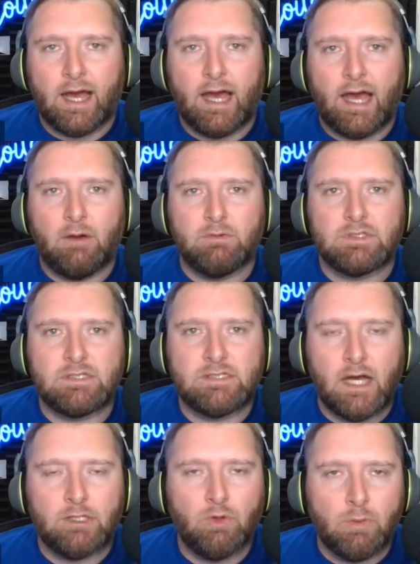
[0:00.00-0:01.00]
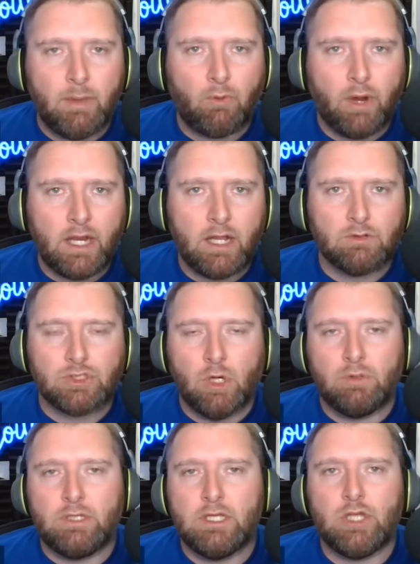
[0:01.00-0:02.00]
I was doing my radio
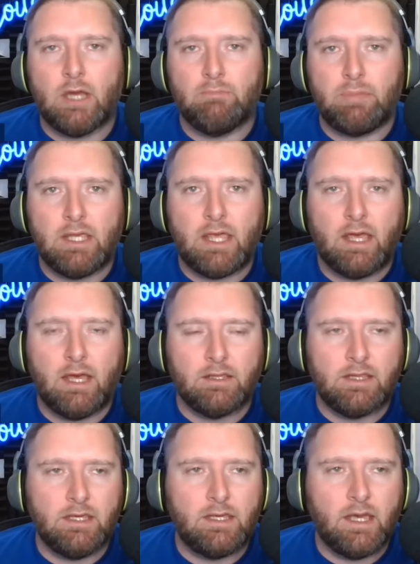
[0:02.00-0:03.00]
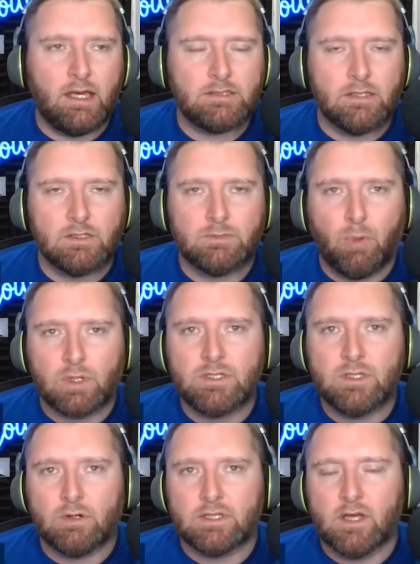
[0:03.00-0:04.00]
show, DJ and PK on the KSL Sports
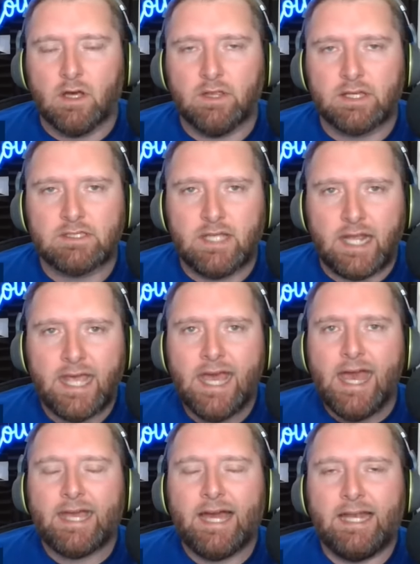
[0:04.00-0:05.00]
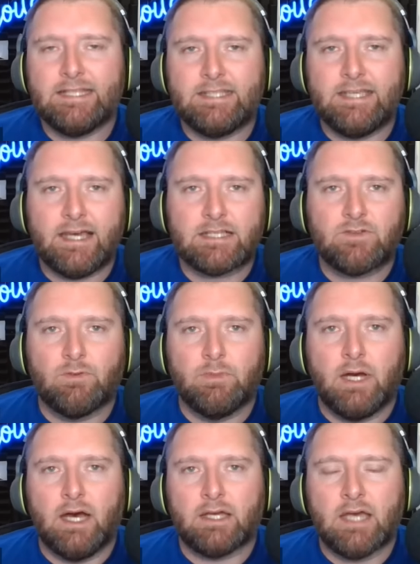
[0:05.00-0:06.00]
Zone in Salt Lake City, got a text from
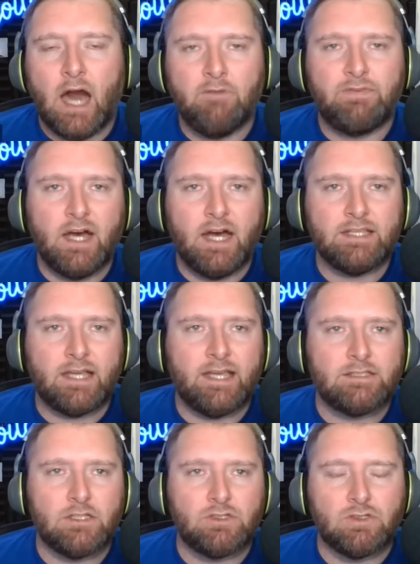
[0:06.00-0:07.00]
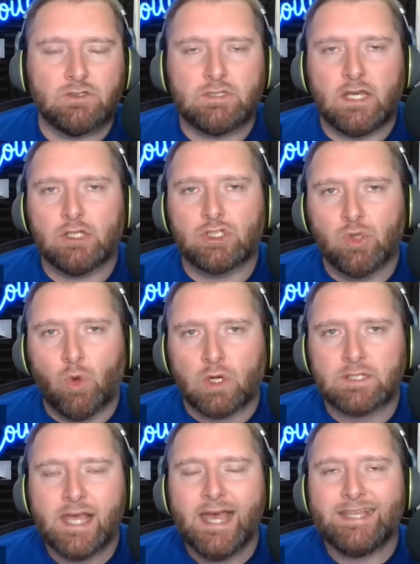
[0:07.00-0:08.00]
a confidant, I guess I should say a
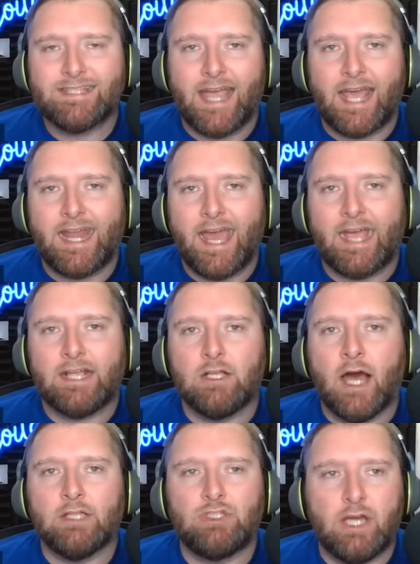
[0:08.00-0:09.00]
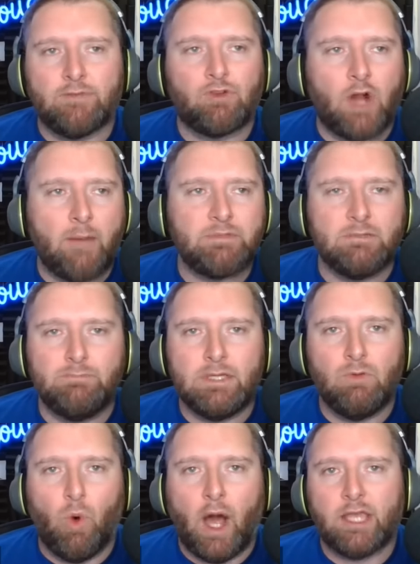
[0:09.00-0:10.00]
source, saying, hey, Jeff Grimes to
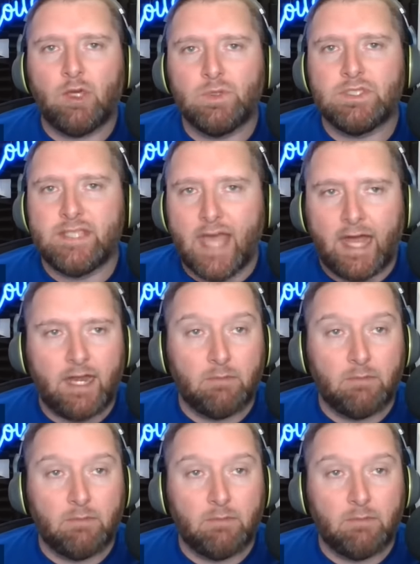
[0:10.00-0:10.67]
BYU is dead.